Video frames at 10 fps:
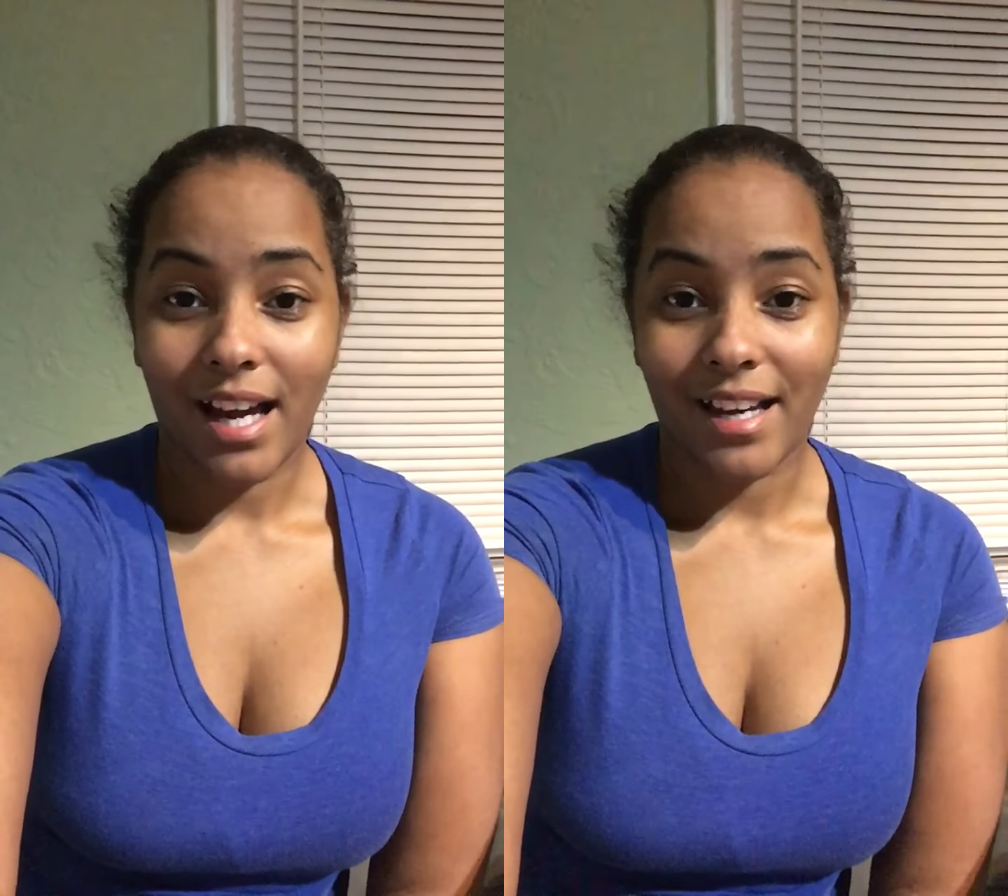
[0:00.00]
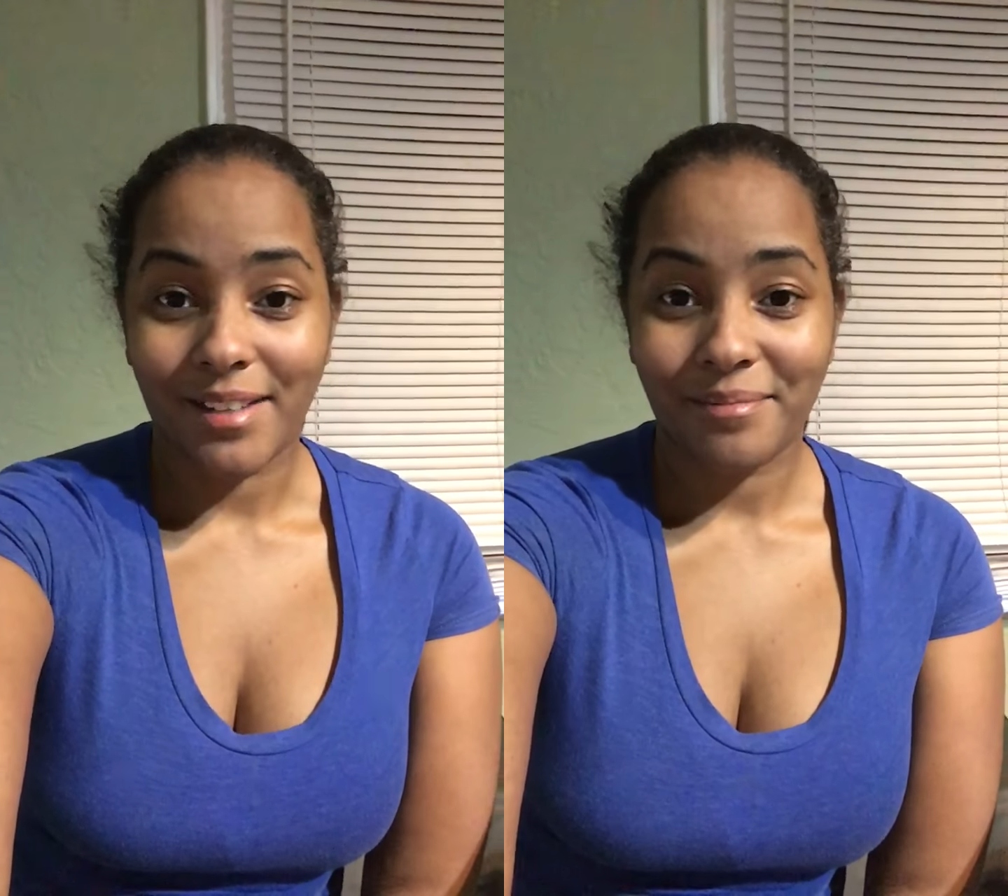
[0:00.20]

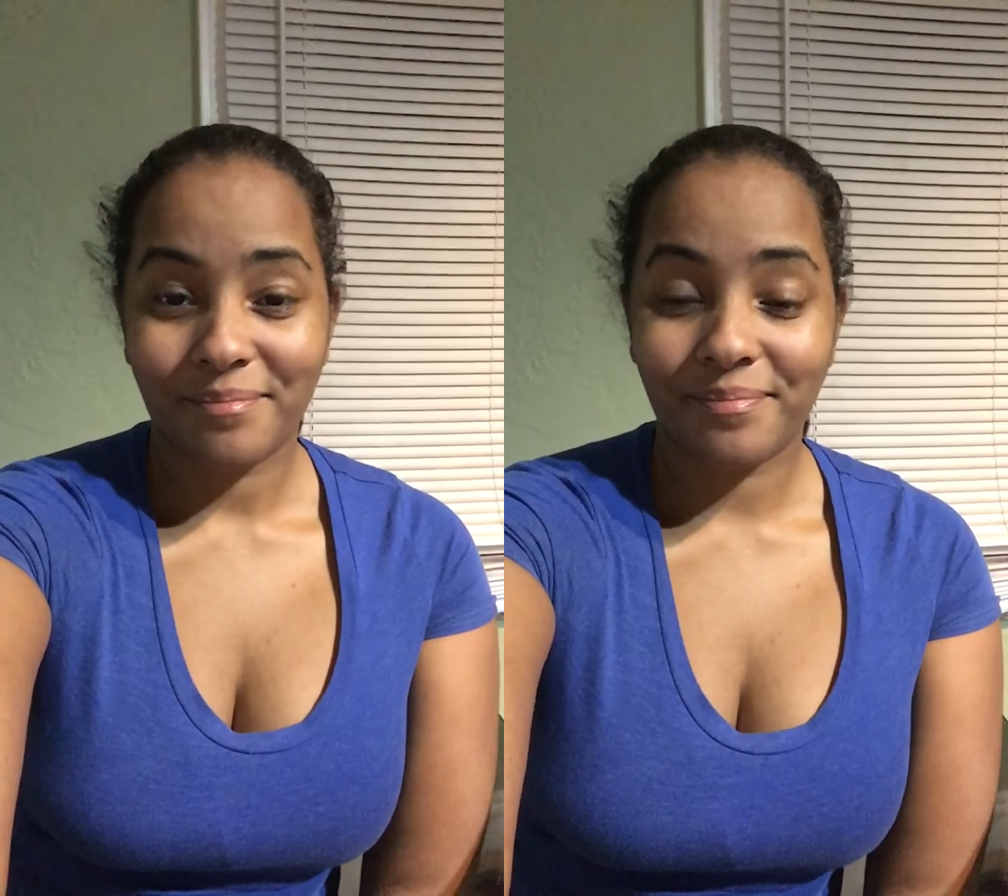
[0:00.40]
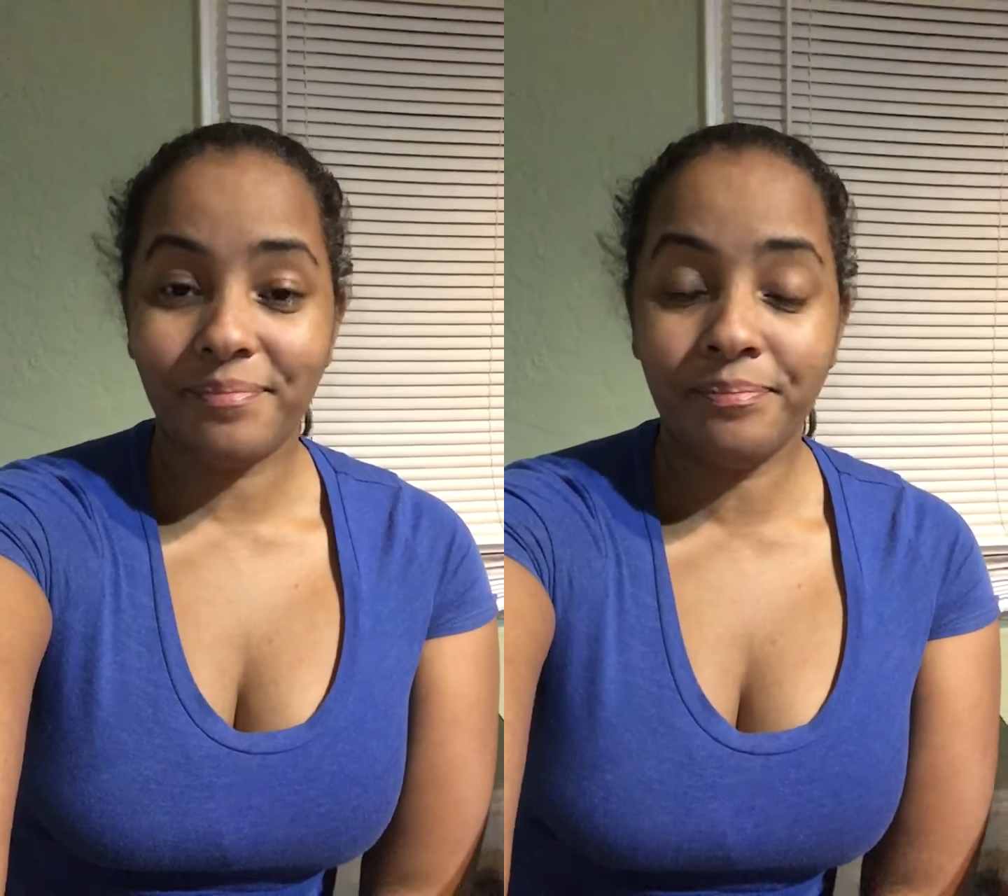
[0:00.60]
Hi.
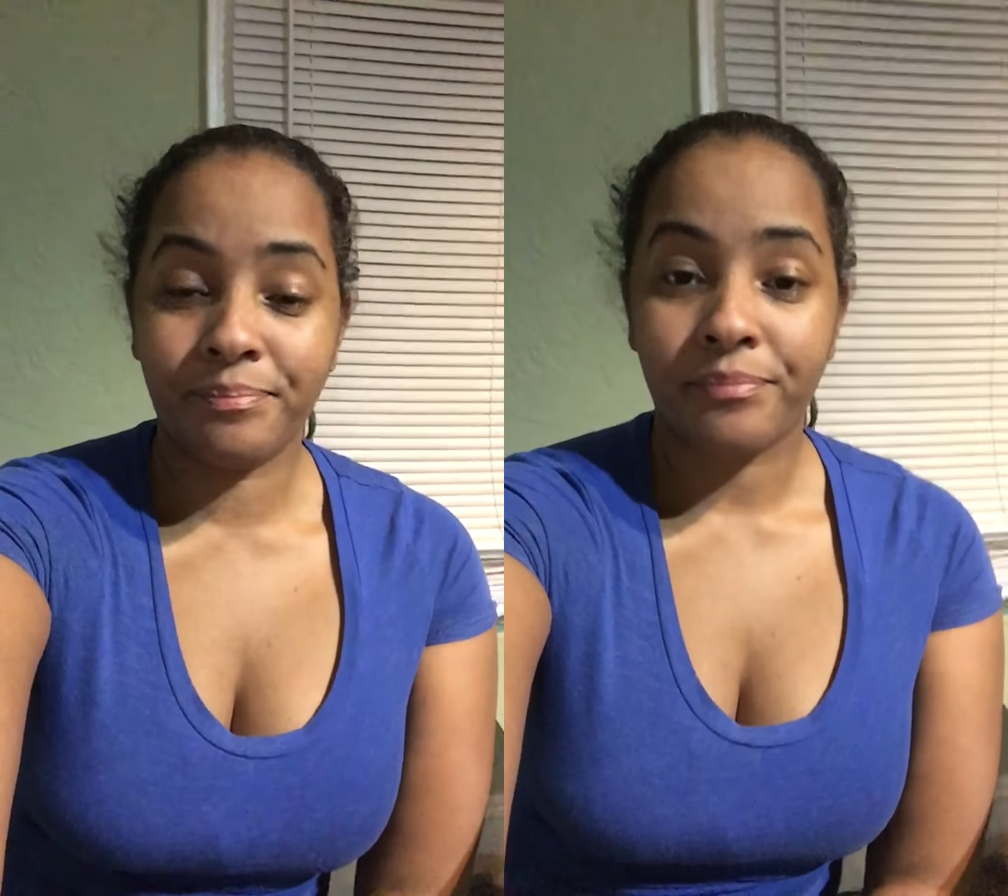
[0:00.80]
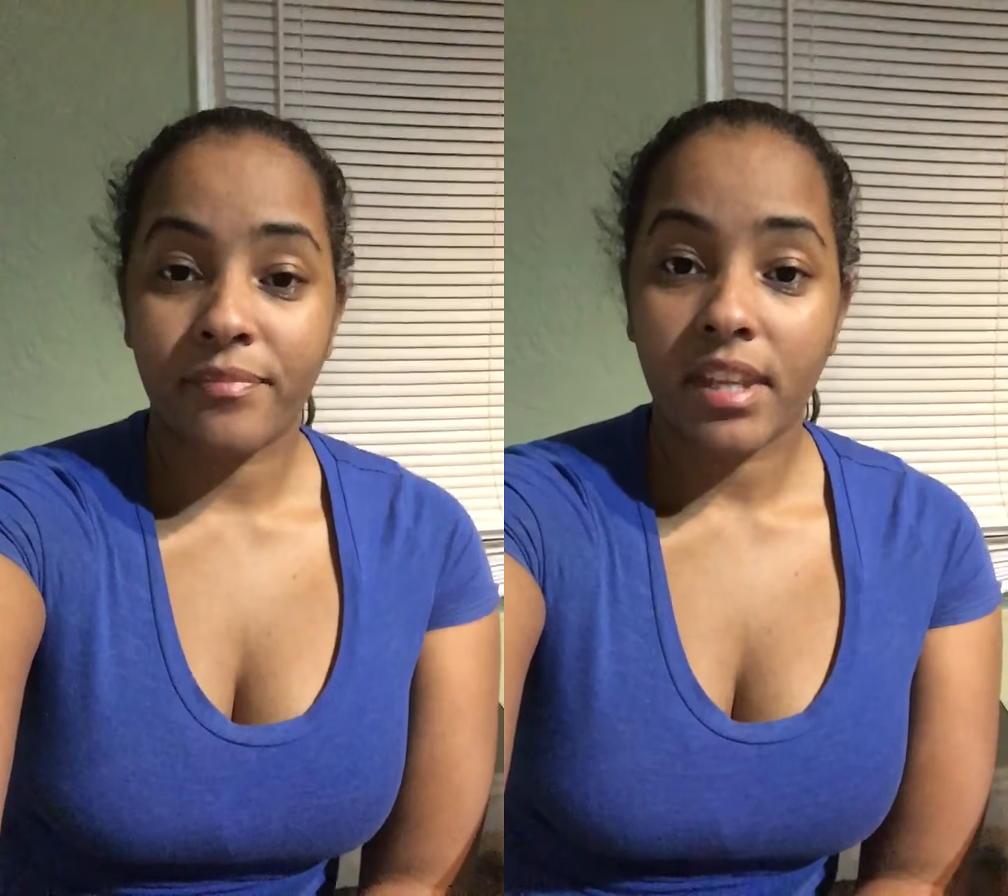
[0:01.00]

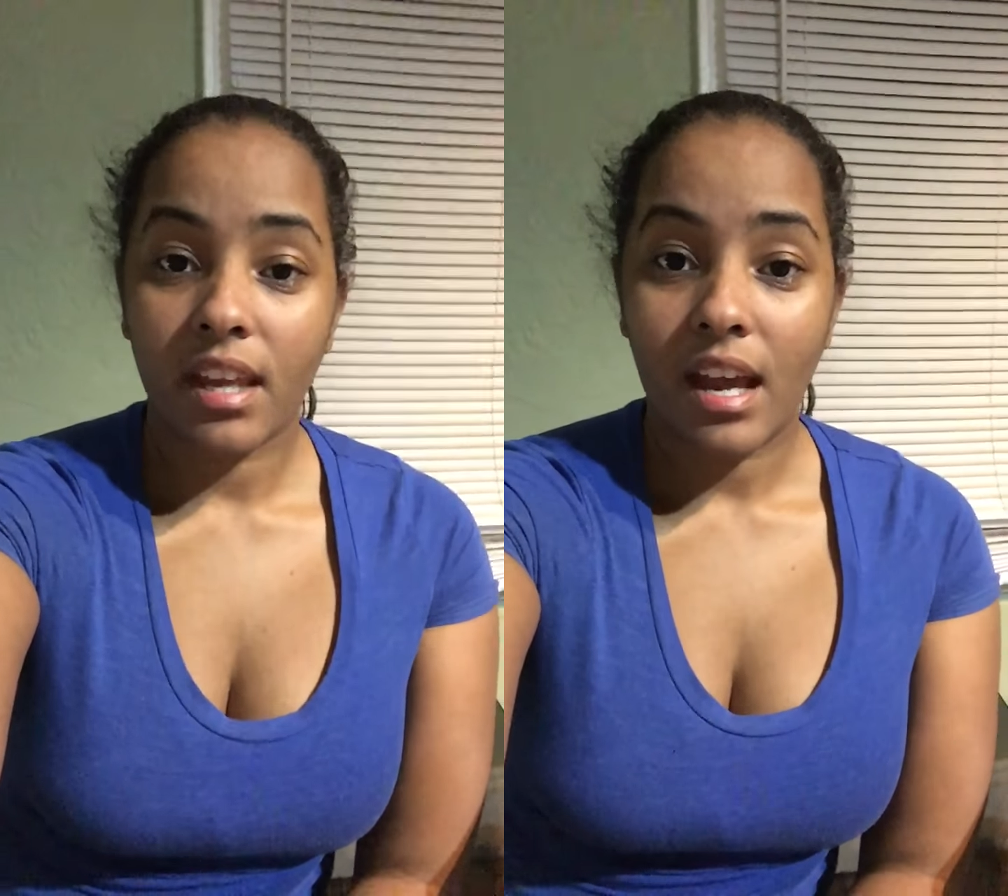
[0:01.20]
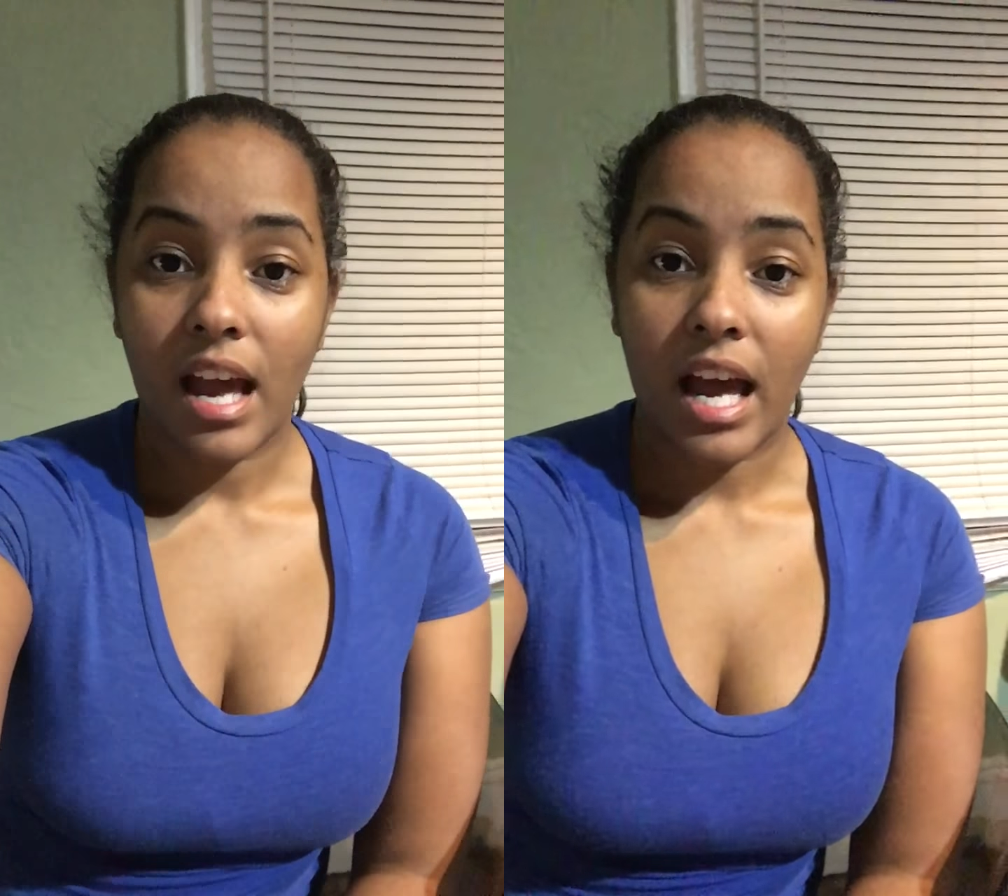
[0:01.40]

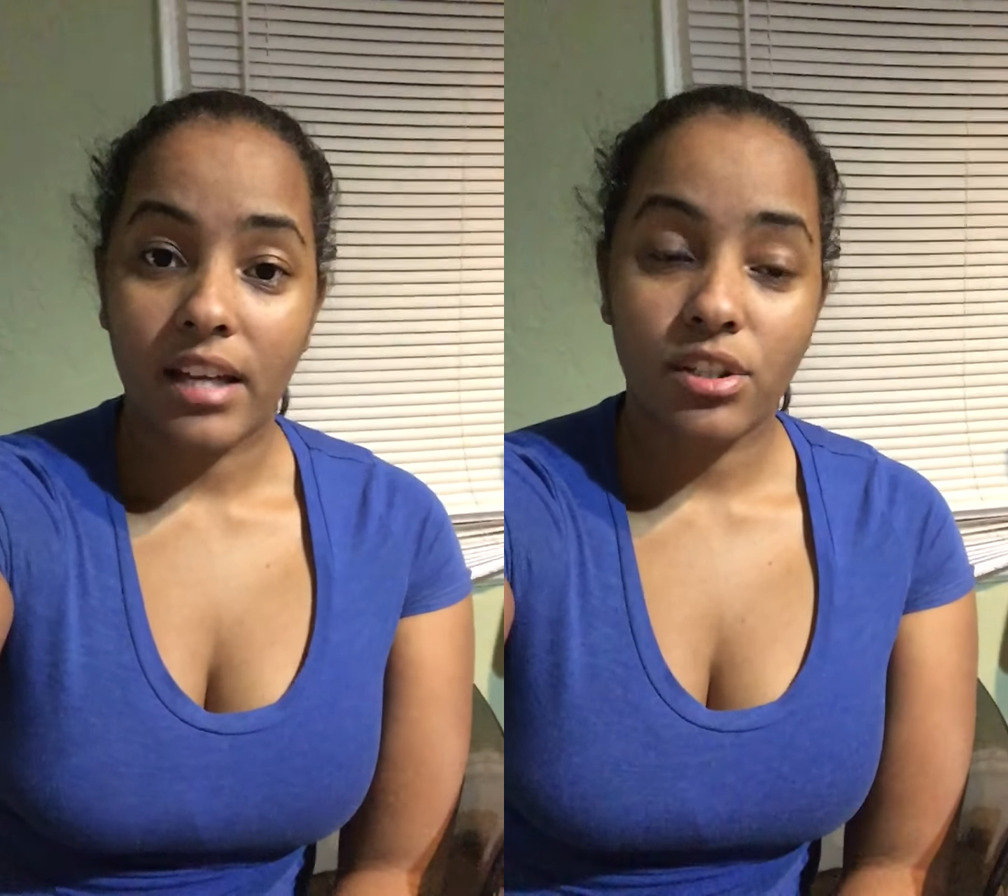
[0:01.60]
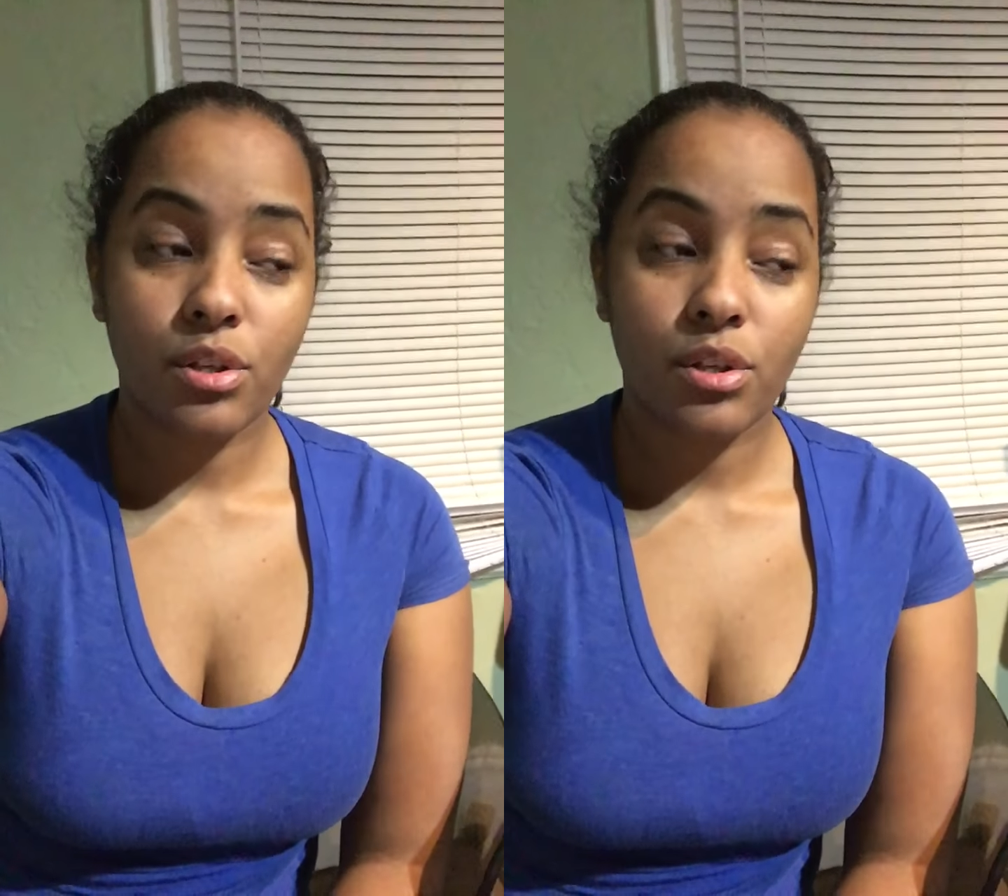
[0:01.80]
I